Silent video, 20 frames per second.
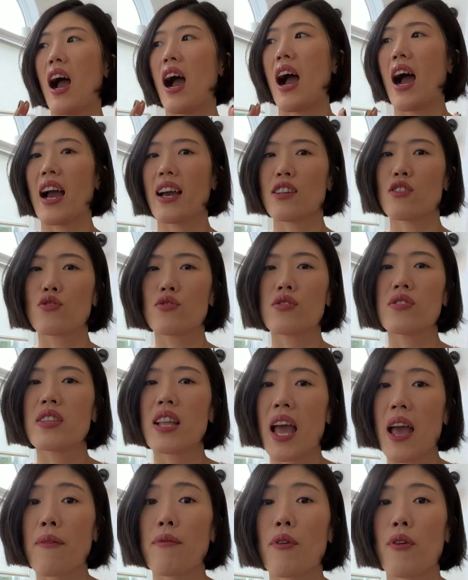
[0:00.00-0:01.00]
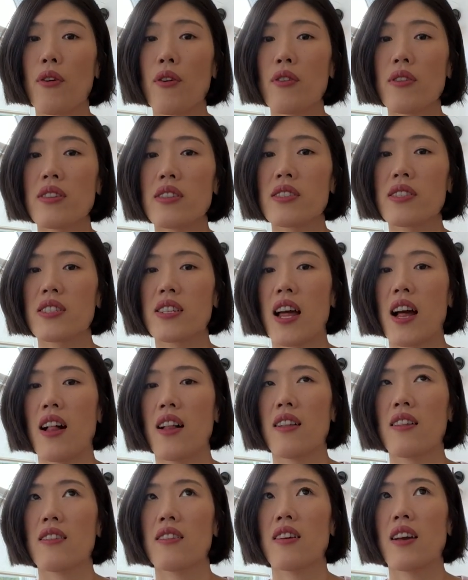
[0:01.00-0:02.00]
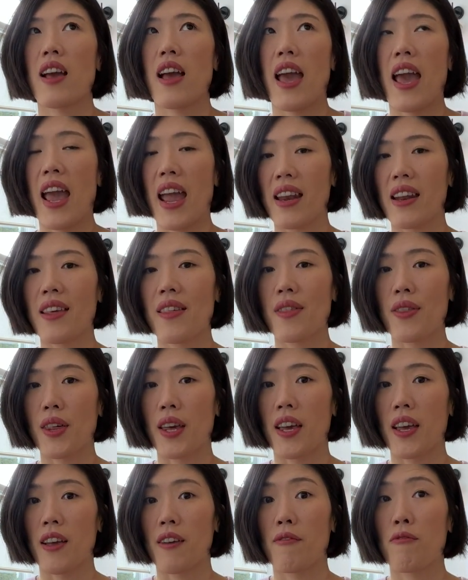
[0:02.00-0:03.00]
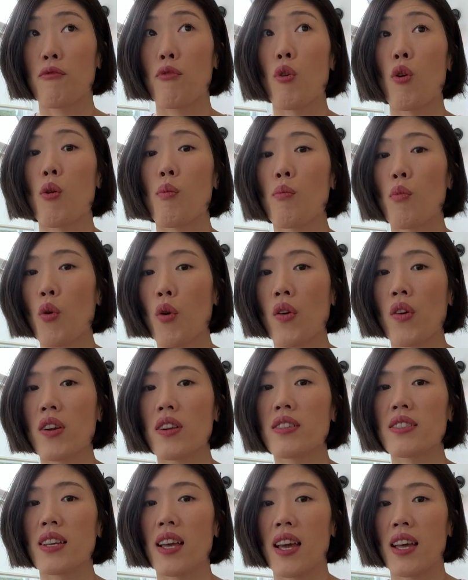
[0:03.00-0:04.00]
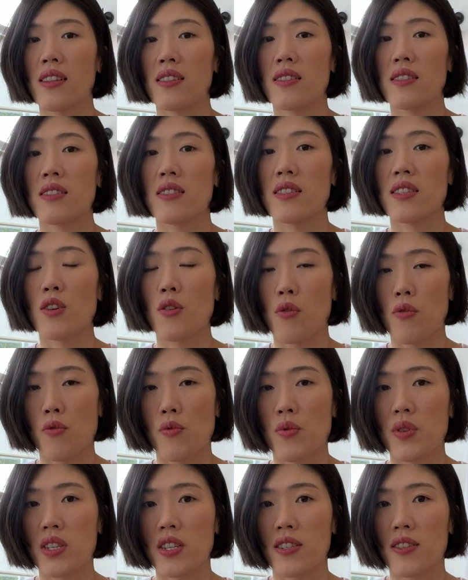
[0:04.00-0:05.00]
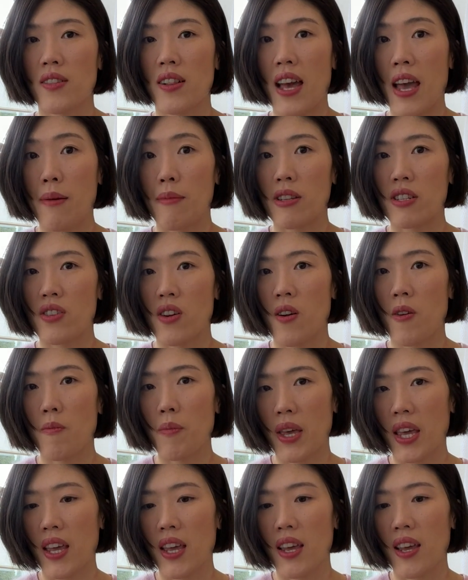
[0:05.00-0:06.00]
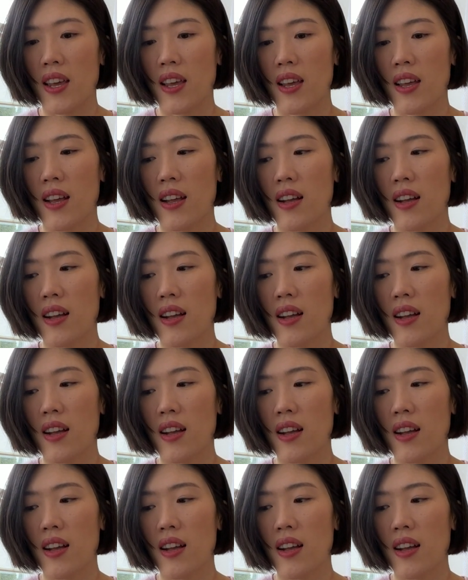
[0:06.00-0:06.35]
I never sell anything for more than the original MSRP.